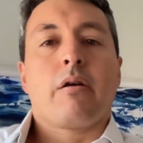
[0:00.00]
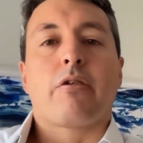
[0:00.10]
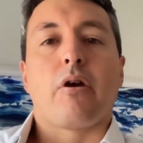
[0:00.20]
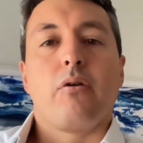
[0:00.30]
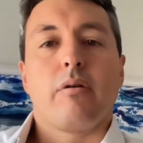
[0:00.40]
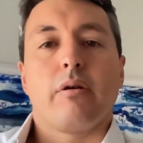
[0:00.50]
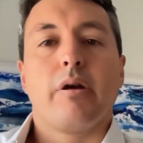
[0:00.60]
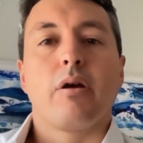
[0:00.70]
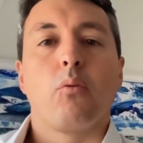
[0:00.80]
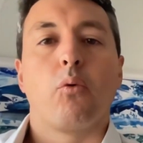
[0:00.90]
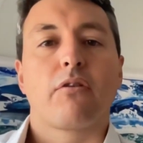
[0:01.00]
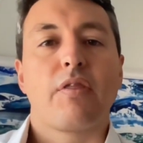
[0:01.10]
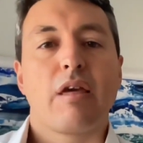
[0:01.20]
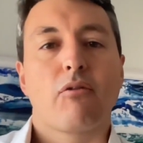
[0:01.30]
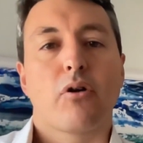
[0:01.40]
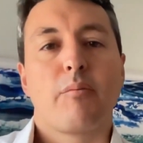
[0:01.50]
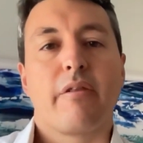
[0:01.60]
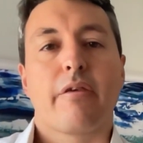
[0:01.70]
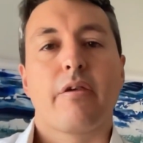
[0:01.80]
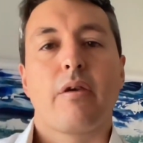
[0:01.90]
So what do these
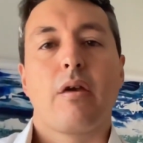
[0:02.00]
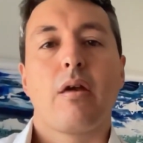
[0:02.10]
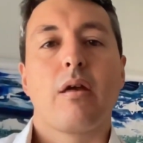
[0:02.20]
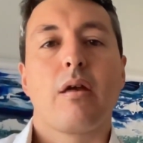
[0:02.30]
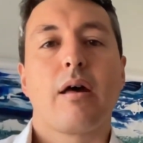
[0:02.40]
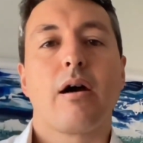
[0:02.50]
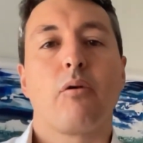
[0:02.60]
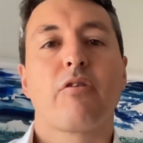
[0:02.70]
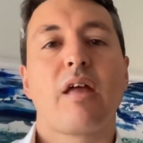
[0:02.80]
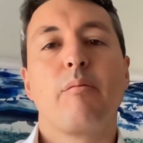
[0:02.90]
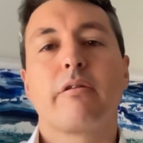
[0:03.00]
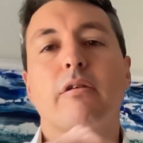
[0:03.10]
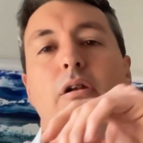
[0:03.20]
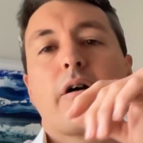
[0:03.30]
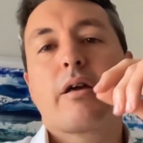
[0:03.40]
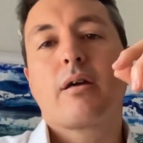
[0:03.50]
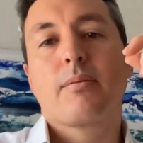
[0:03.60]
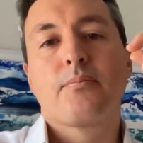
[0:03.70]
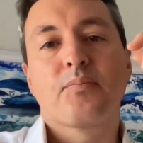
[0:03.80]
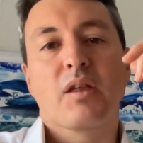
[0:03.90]
documents or statements look like?
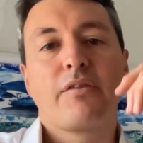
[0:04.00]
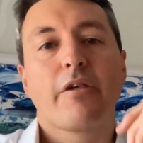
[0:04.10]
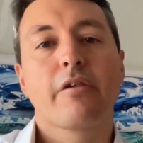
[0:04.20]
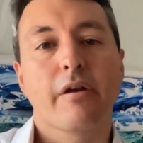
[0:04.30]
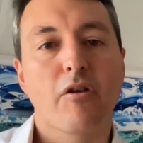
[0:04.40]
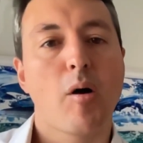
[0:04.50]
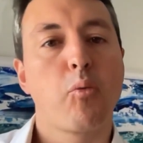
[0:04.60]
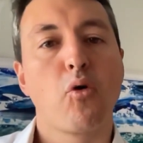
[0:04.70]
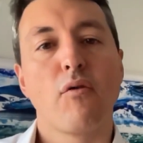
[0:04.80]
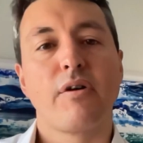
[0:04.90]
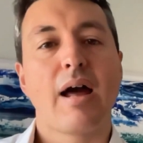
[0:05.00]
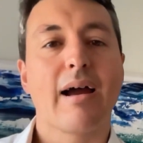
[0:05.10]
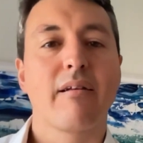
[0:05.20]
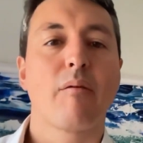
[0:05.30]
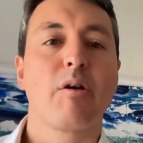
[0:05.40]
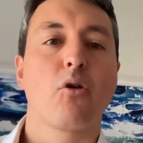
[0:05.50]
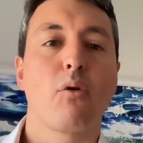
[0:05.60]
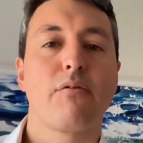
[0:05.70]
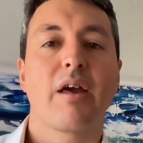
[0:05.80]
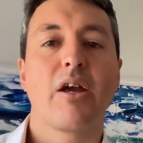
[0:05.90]
This is an example of an academic
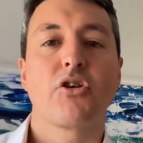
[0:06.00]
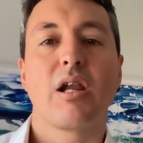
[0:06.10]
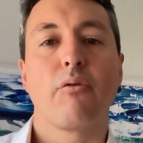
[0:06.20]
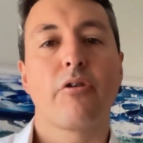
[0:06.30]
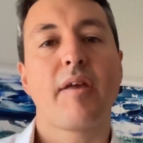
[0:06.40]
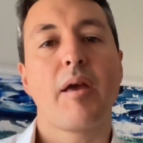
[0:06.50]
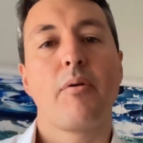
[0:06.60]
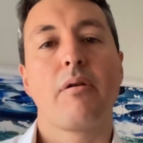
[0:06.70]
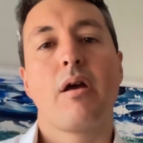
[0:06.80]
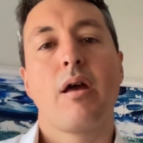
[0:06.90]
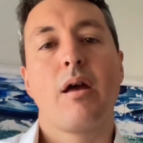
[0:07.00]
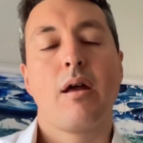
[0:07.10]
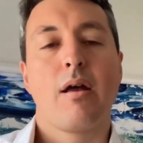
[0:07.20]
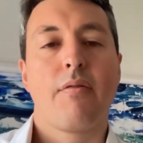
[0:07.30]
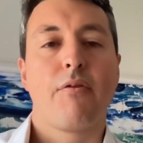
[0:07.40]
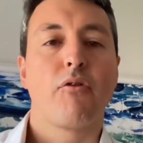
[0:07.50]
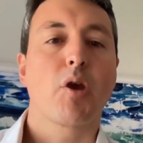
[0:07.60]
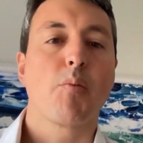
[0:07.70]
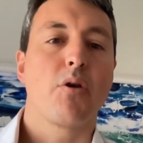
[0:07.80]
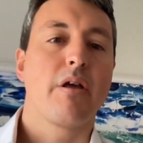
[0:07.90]
qualification level statement. The
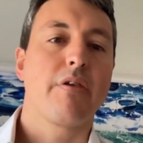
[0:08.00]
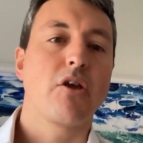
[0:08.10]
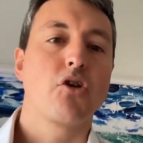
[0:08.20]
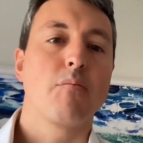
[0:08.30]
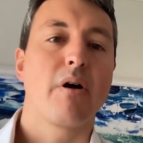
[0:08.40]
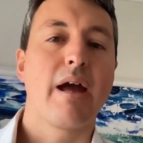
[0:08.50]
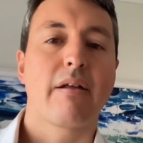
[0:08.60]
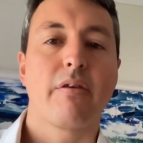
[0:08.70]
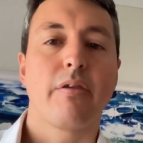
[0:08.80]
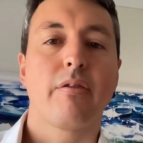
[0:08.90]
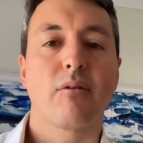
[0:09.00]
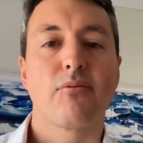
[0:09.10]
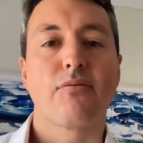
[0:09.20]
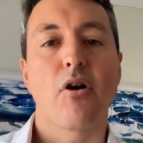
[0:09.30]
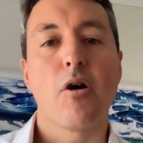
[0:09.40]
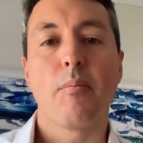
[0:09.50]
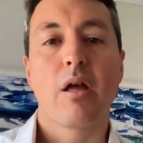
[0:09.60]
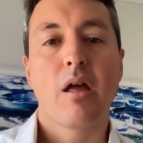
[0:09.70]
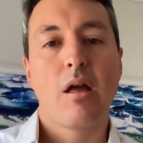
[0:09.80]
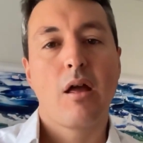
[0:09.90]
document is issued by ECTIS to confirm
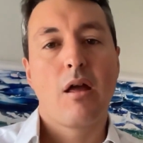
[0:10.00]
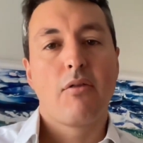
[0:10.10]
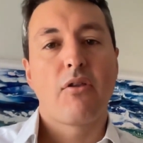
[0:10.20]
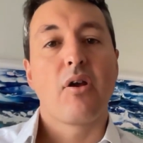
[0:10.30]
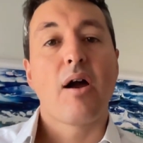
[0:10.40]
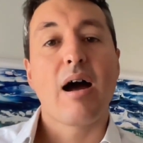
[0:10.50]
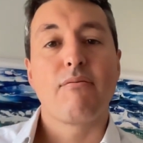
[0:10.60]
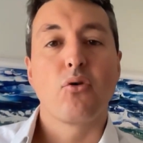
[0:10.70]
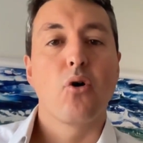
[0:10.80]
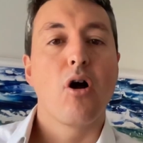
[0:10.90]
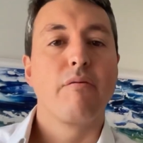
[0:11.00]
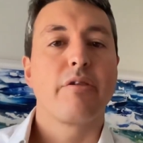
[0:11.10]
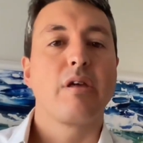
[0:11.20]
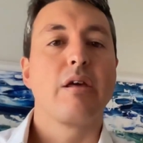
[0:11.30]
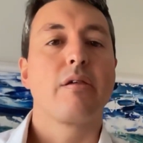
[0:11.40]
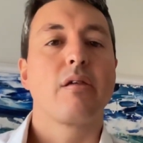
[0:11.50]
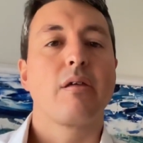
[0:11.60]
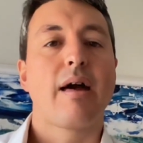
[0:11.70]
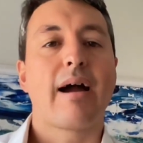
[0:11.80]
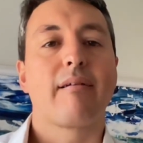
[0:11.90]
that you have your overseas
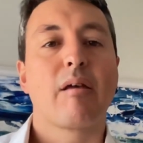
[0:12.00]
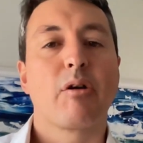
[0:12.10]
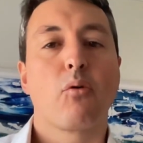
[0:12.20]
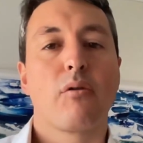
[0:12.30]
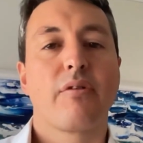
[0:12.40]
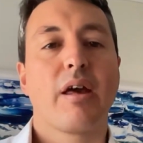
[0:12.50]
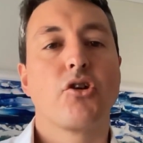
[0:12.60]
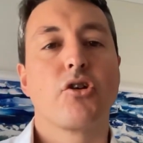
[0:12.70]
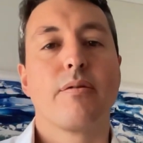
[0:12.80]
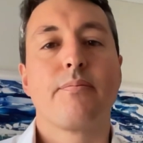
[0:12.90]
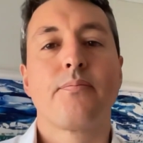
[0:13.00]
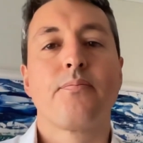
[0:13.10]
academic qualification